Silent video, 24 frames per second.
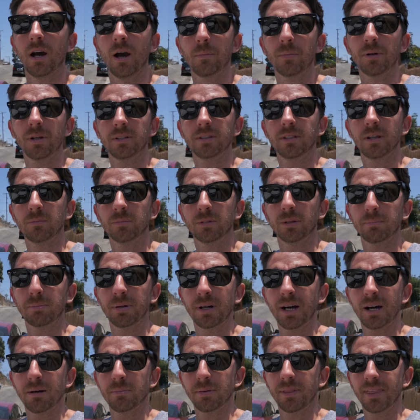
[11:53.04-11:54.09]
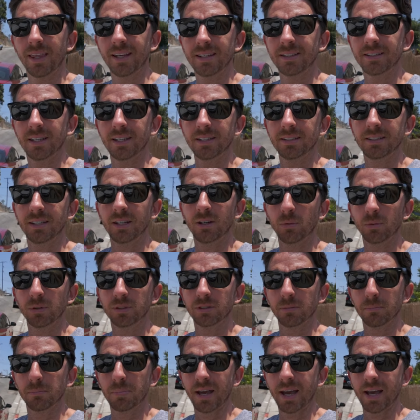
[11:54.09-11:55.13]
I'm gonna attempt to pop that dent out with
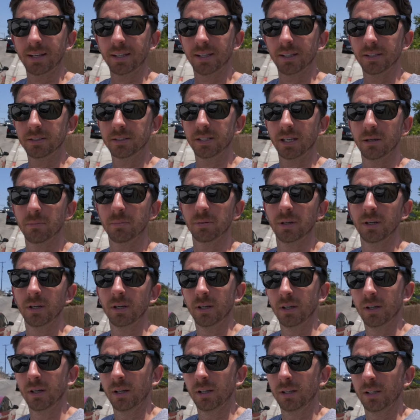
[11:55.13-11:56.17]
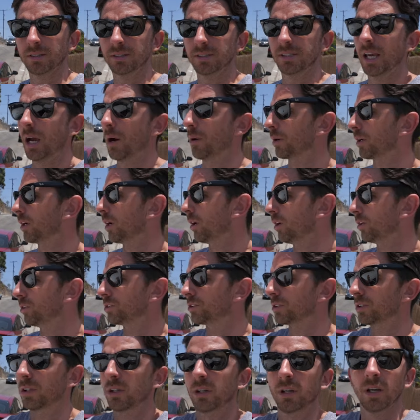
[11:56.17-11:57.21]
some packing tape. Let's see how it
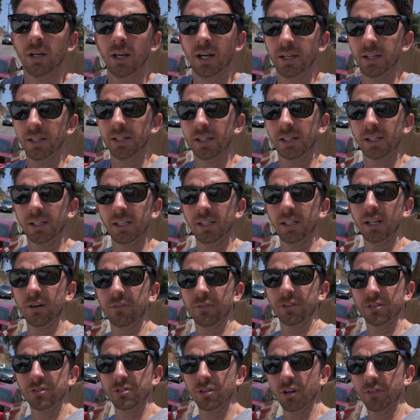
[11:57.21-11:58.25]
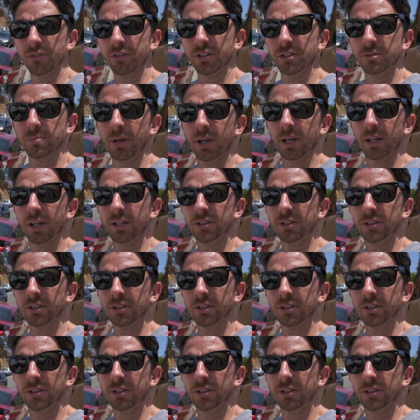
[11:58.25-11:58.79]
goes. I need to clean off the surface, make it